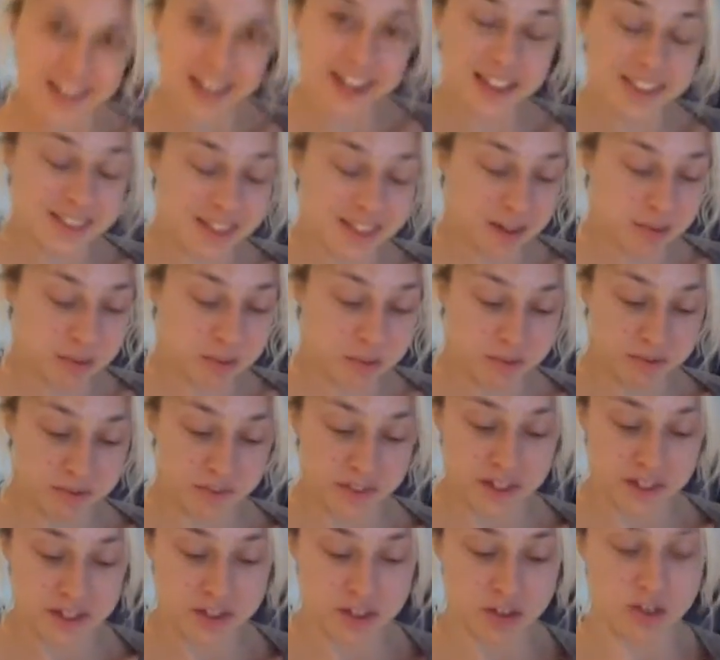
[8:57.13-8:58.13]
And then we'll
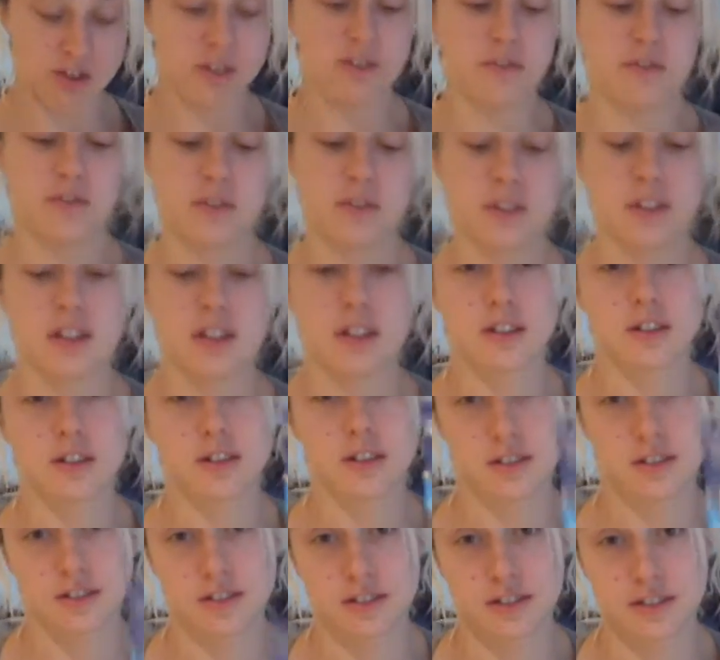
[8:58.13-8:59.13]
finish it off with
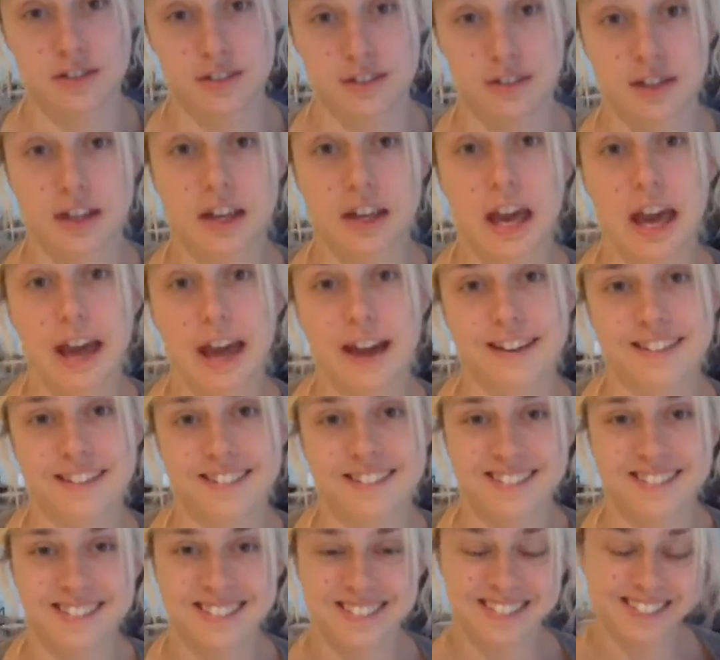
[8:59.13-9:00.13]
this again.
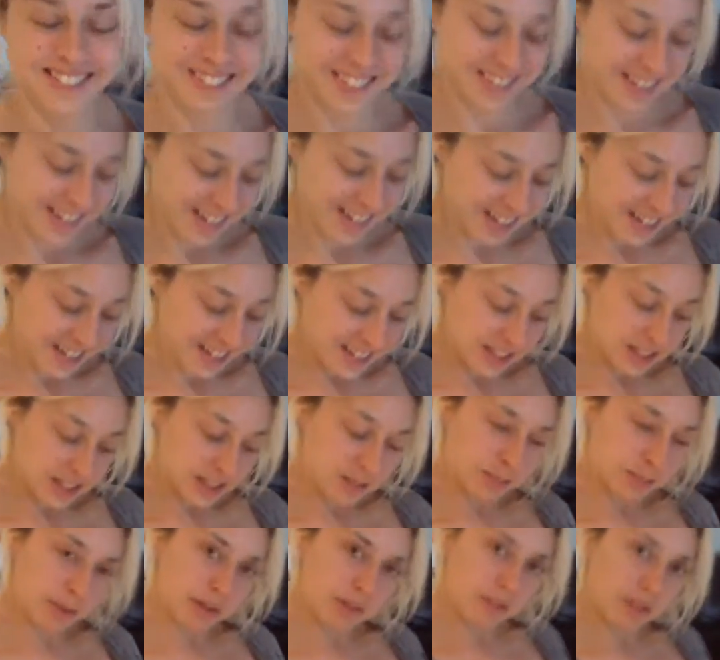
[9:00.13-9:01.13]

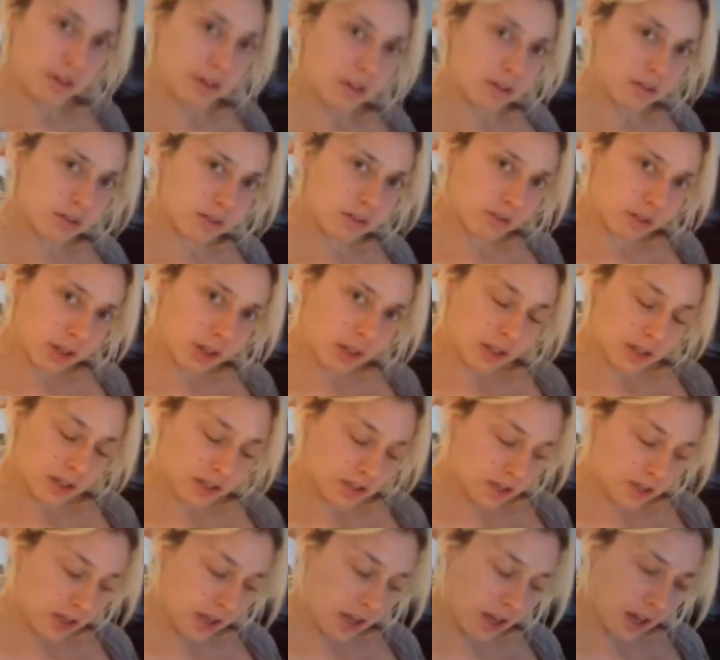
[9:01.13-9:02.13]
It's been a very Australian
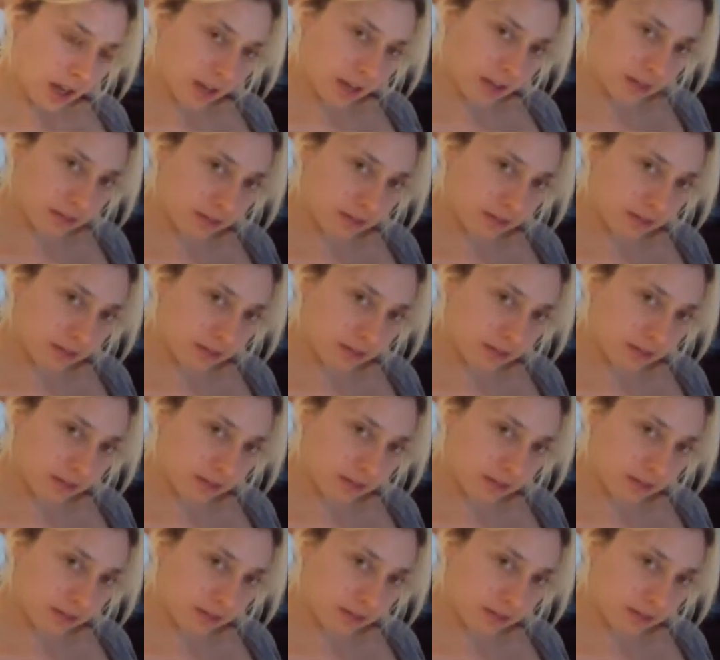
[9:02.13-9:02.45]
day.